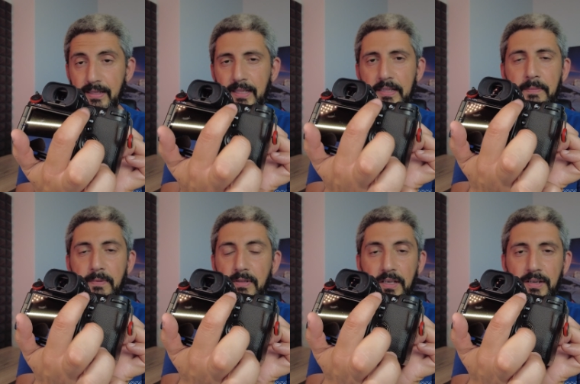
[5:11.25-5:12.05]

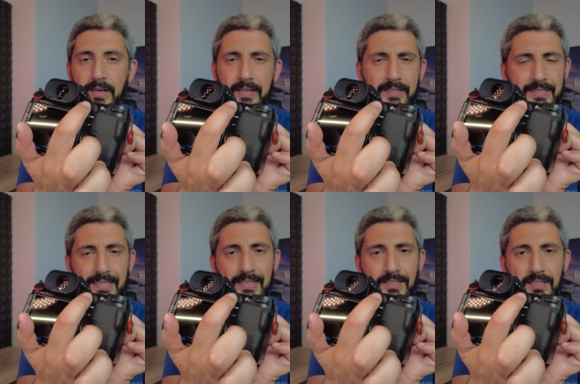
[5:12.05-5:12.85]
nipple here.
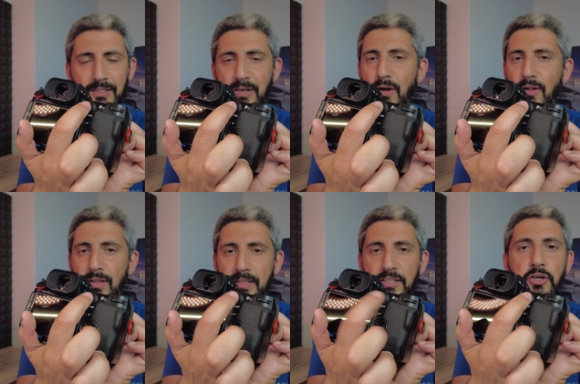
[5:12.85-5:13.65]
How's it
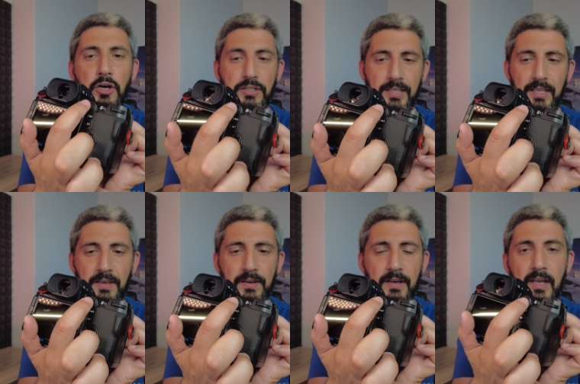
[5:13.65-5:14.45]
called? The joystick
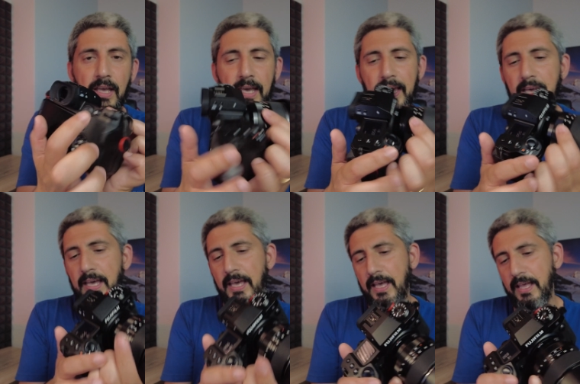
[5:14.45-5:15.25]
here.
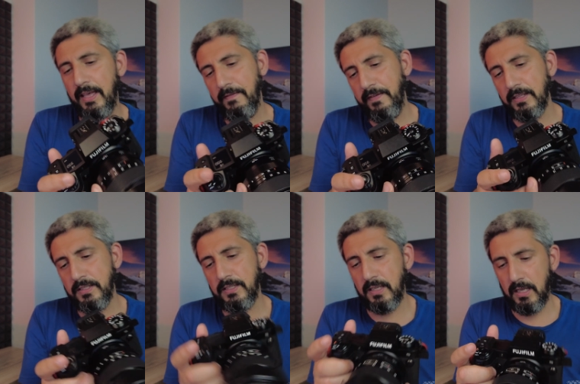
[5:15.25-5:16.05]
It
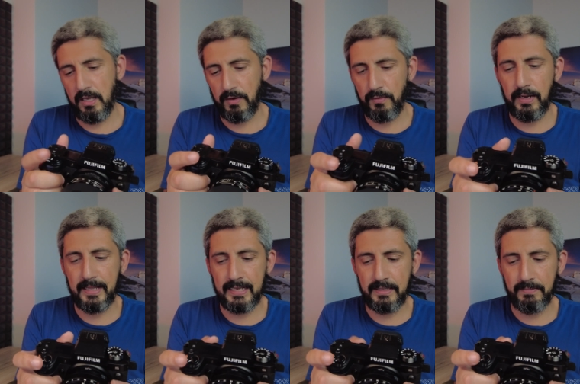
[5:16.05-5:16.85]
feels really
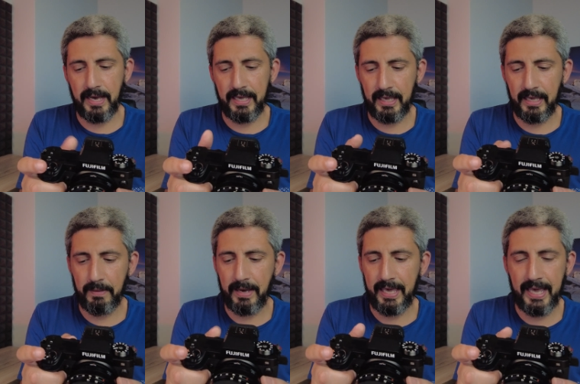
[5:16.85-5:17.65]
nice in
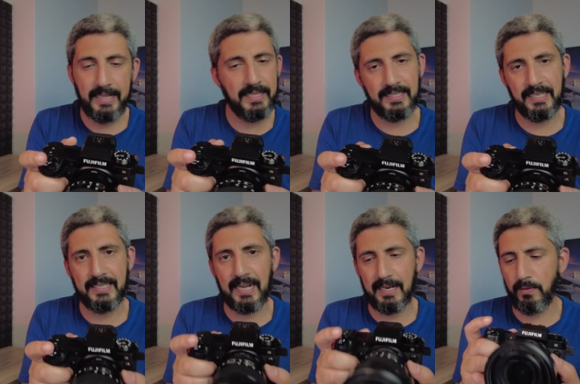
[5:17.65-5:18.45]
my hand. It's
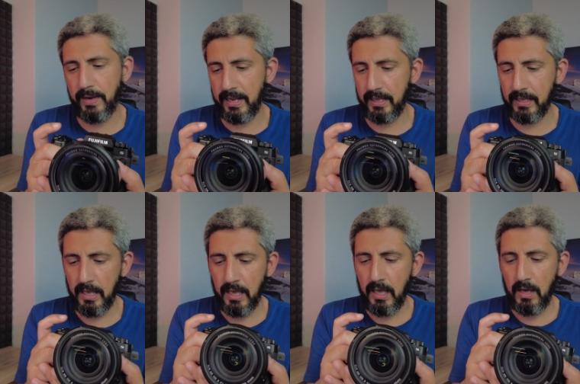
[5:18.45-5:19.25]
exactly what I
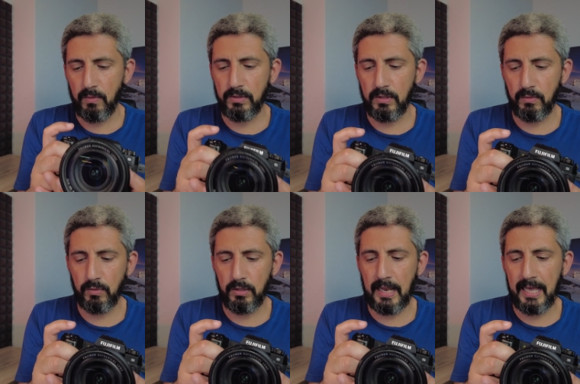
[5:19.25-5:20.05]

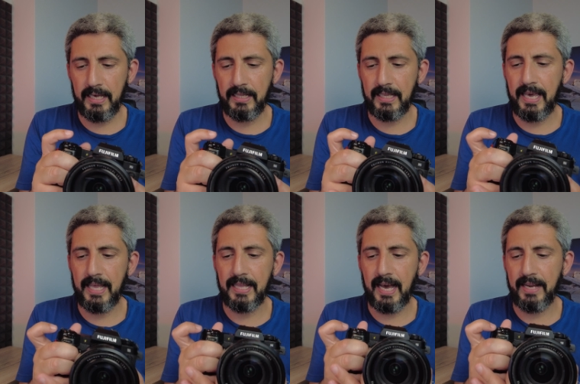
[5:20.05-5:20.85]
would like it,
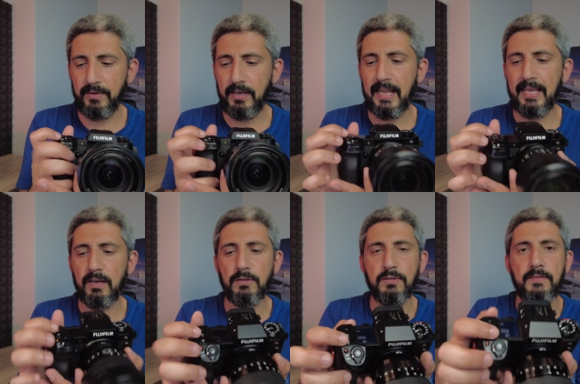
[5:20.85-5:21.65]
and I really
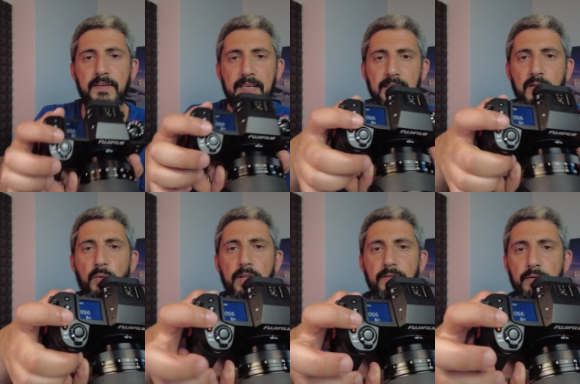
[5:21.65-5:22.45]
like also the fact that they
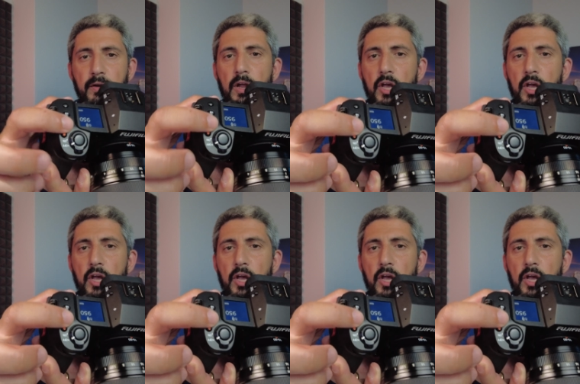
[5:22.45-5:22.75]
went for